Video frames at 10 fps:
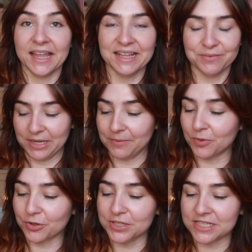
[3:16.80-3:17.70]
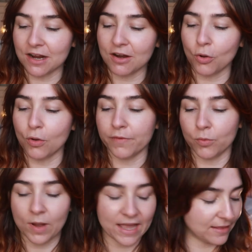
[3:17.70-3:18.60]
Anyway, we're going to start off
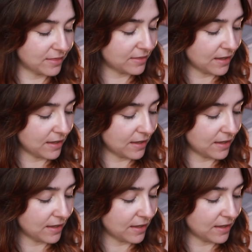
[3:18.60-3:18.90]
with,